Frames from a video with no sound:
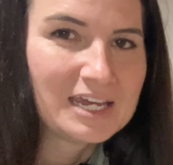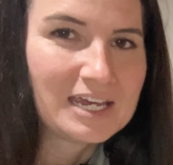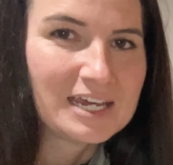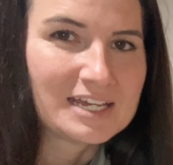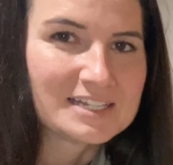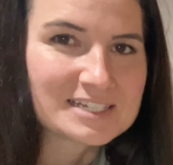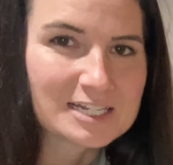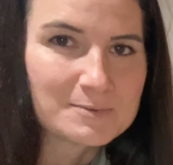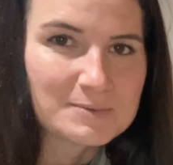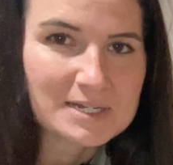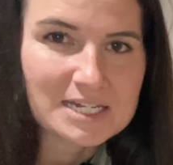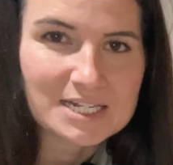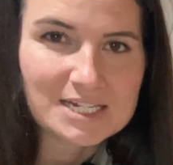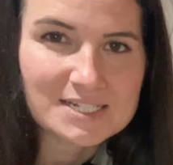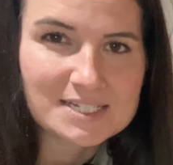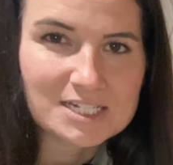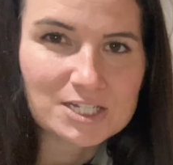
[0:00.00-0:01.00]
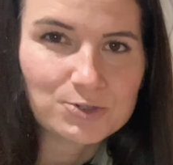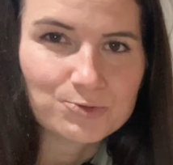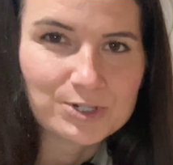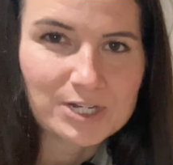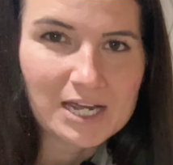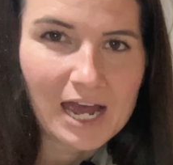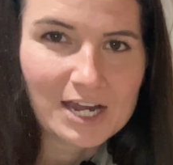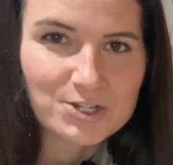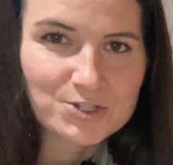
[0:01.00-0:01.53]
It's going to be easy to
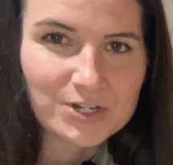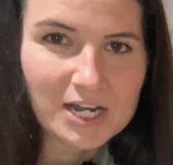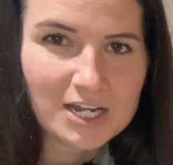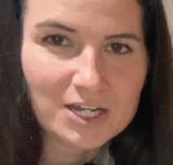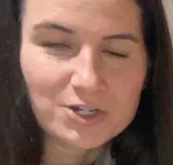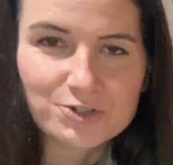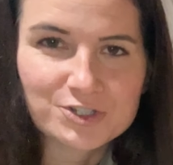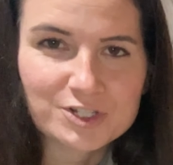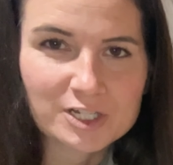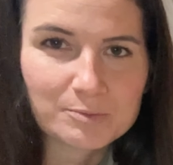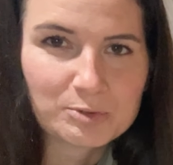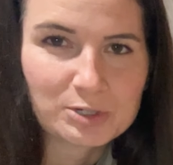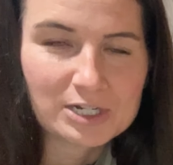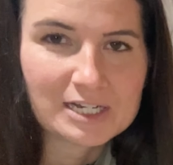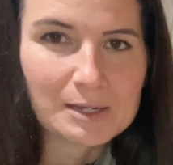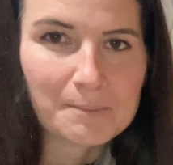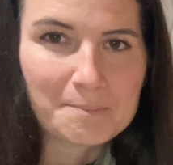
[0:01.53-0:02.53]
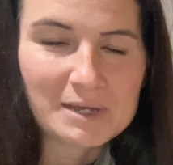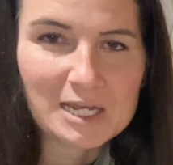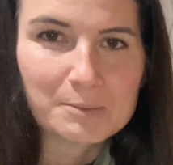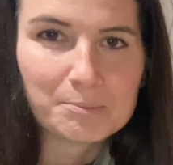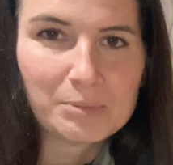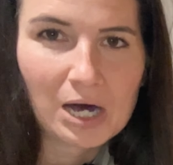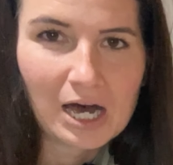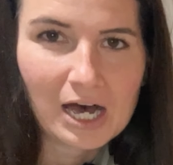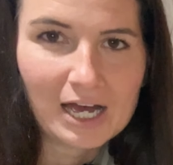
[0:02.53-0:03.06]
rehydrate. You're just going to put it in a big
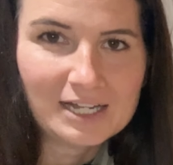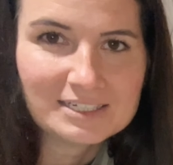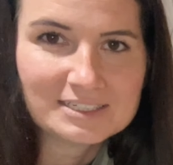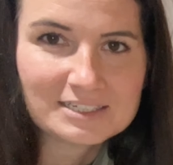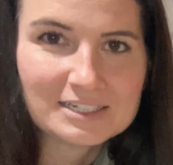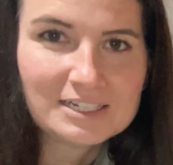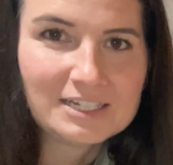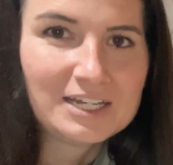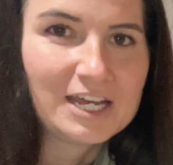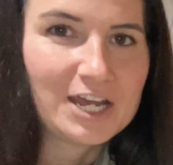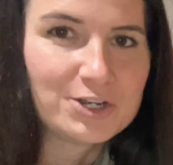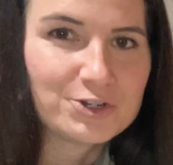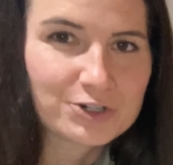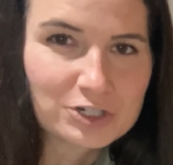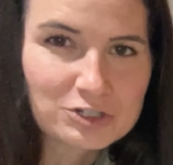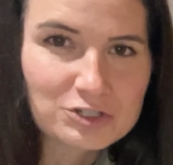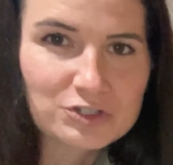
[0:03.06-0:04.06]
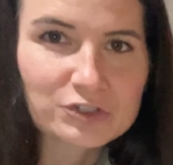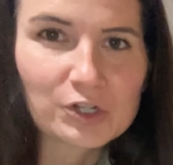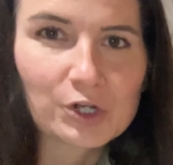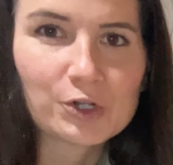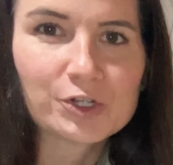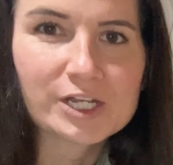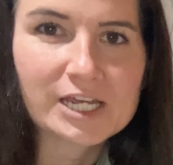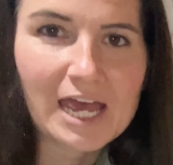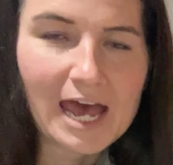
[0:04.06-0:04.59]
pot, and you're going to
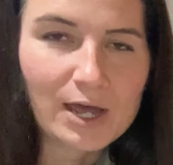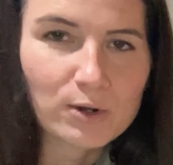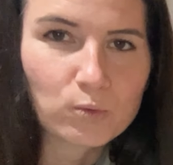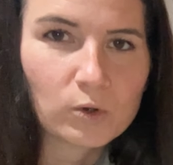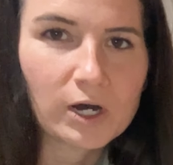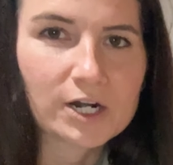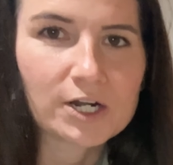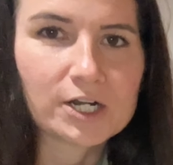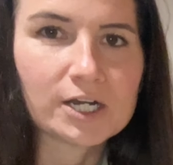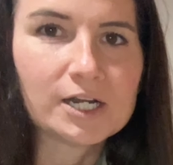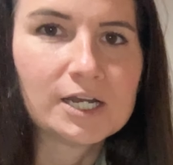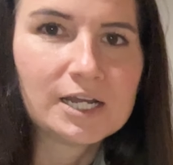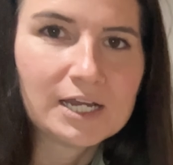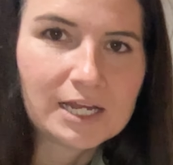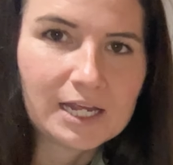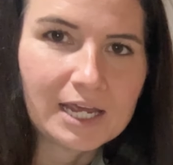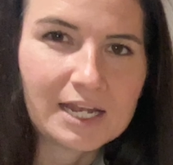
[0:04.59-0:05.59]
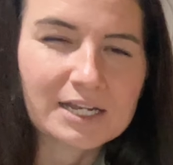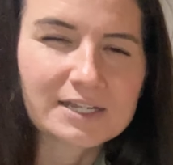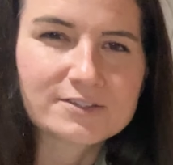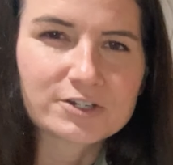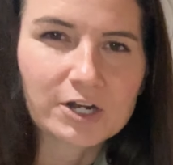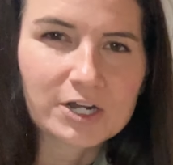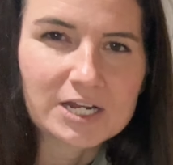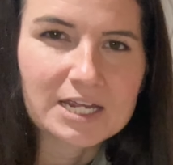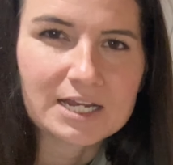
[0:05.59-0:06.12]
slowly add water and
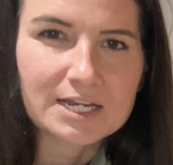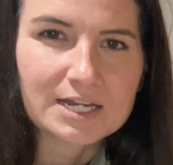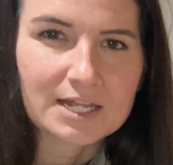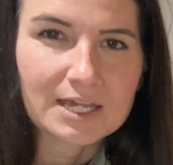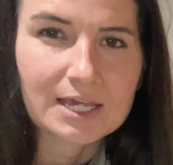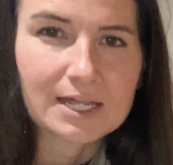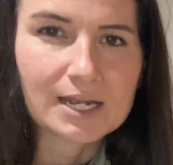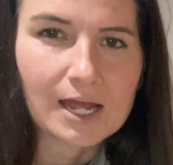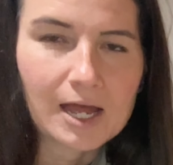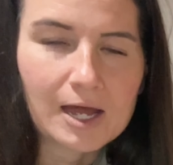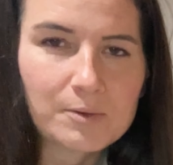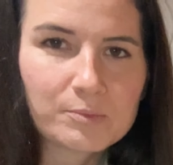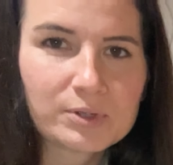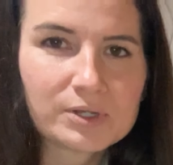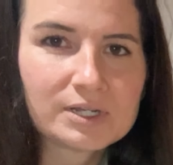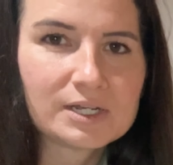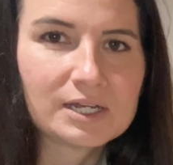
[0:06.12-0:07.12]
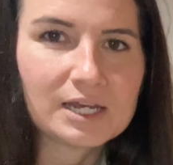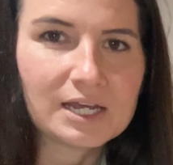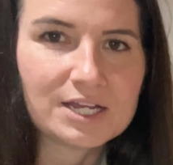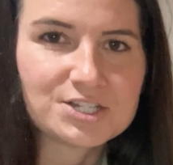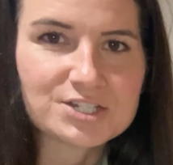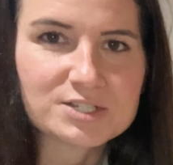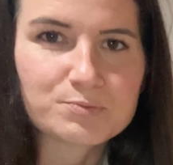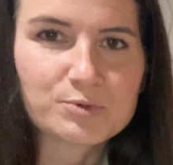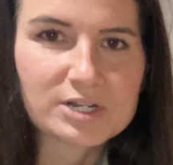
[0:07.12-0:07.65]
start heating it up and
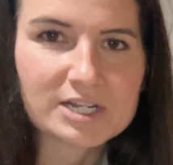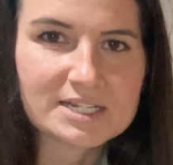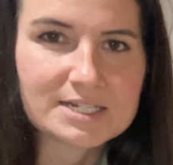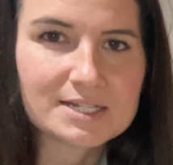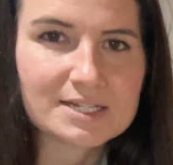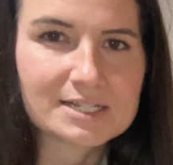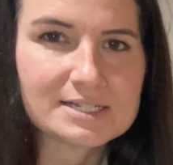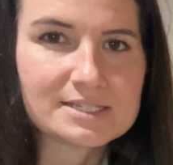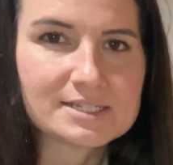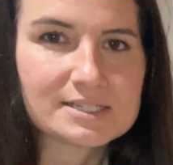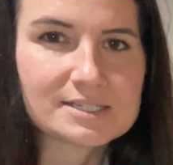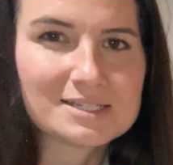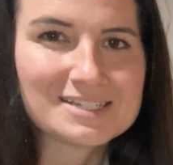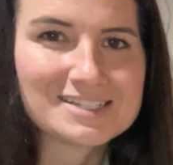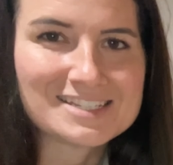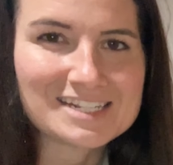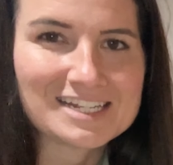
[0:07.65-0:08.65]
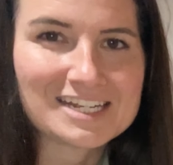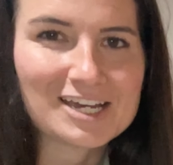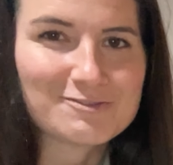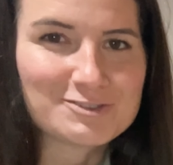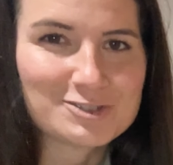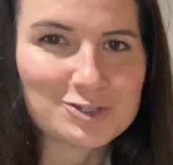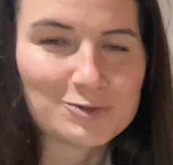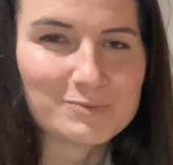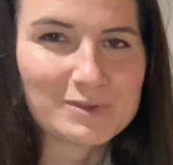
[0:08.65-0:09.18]
just bring it to the consistency of
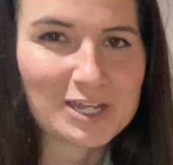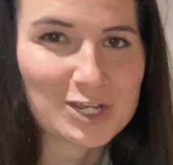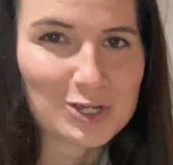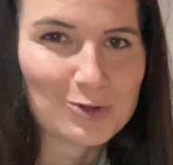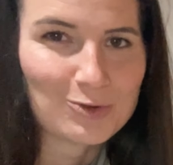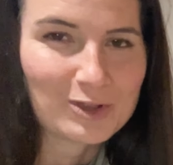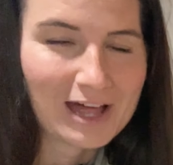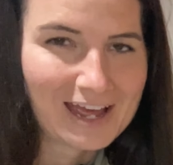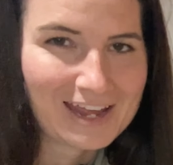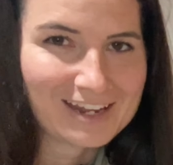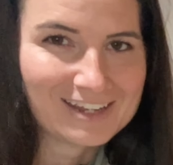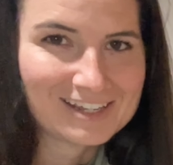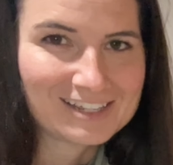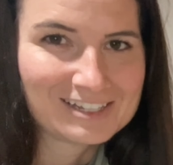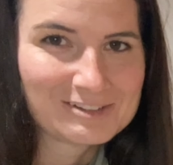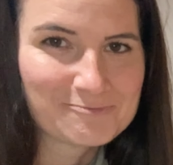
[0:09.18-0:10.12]
soup that you like.